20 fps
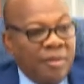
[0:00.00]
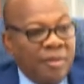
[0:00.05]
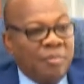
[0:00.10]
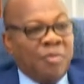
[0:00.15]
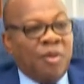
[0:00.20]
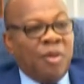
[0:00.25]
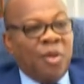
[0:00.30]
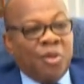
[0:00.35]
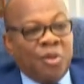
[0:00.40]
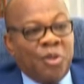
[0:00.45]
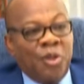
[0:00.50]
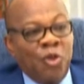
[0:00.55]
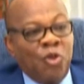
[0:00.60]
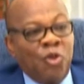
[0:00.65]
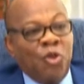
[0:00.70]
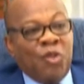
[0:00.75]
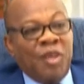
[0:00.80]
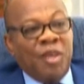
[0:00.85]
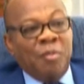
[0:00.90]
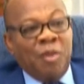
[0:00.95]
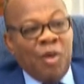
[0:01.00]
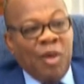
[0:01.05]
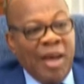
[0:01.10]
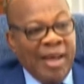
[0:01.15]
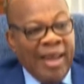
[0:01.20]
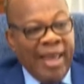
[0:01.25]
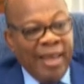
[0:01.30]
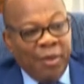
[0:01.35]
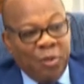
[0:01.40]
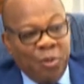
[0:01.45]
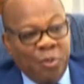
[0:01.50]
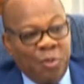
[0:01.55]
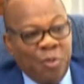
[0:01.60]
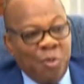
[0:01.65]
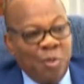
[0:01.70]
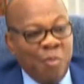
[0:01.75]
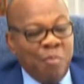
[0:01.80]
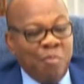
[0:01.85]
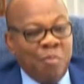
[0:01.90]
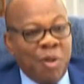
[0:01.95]
Because you think because I like you?
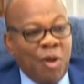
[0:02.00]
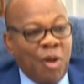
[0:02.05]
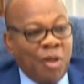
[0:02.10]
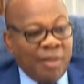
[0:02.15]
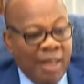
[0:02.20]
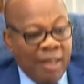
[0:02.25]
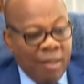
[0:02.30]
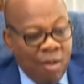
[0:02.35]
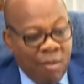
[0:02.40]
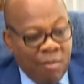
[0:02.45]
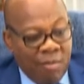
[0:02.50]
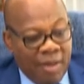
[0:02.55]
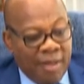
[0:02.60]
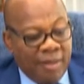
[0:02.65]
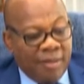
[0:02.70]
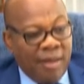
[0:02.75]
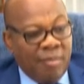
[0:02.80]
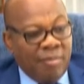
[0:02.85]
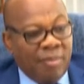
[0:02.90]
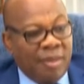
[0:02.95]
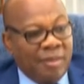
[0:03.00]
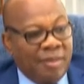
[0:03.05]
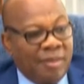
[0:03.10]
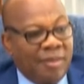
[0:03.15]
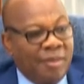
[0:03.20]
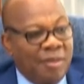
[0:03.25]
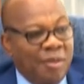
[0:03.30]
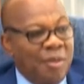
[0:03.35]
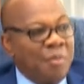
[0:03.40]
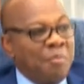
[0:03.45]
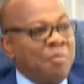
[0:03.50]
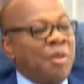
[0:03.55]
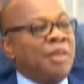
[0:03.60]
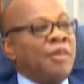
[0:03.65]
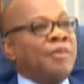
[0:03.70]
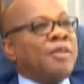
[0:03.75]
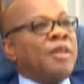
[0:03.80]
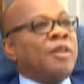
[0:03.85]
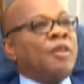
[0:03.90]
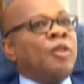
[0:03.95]
Because I know I'll get something. But if
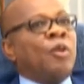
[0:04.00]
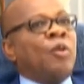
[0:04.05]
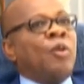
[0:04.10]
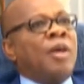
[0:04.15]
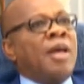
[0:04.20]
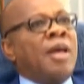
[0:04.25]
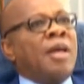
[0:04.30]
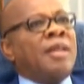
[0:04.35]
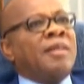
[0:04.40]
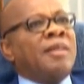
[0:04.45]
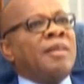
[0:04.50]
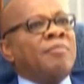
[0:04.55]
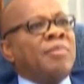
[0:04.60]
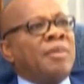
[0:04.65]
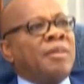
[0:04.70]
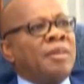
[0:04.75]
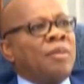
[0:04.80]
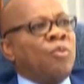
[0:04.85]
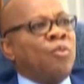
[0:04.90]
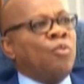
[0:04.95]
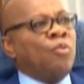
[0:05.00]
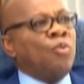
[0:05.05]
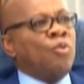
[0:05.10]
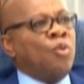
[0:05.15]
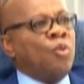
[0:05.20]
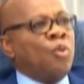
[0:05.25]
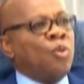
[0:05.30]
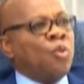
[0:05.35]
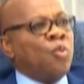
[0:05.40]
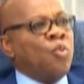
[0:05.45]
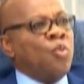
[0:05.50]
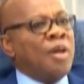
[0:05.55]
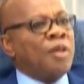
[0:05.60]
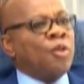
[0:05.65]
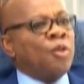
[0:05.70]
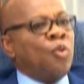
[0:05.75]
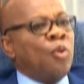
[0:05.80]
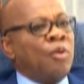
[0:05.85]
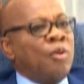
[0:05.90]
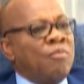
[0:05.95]
you say, you know, anybody who knows who has
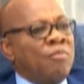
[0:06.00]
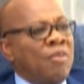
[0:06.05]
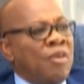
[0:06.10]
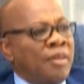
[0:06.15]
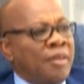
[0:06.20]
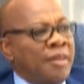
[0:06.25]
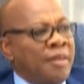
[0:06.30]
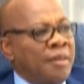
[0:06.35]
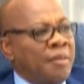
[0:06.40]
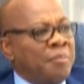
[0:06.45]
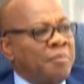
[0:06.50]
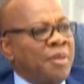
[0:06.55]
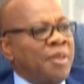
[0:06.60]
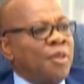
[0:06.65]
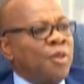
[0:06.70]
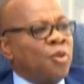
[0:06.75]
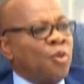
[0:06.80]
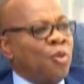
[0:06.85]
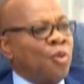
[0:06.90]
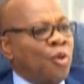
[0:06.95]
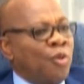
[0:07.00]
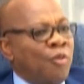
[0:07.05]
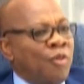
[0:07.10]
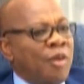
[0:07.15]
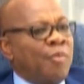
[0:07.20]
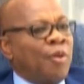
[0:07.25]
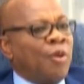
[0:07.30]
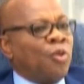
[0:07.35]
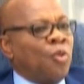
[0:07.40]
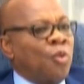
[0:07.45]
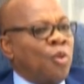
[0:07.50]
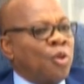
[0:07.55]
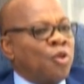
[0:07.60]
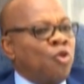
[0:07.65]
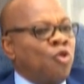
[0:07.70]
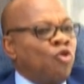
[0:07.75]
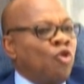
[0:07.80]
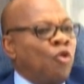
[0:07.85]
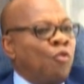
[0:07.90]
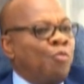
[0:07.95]
stolen money, please report to us.
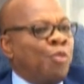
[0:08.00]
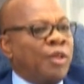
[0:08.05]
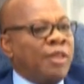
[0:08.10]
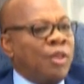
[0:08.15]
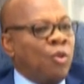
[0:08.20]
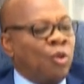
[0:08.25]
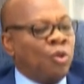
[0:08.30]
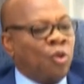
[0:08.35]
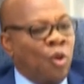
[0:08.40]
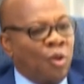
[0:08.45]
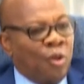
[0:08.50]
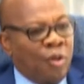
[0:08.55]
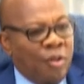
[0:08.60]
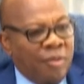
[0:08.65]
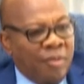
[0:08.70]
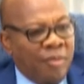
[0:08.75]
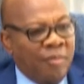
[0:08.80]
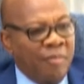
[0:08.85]
Nobody will talk.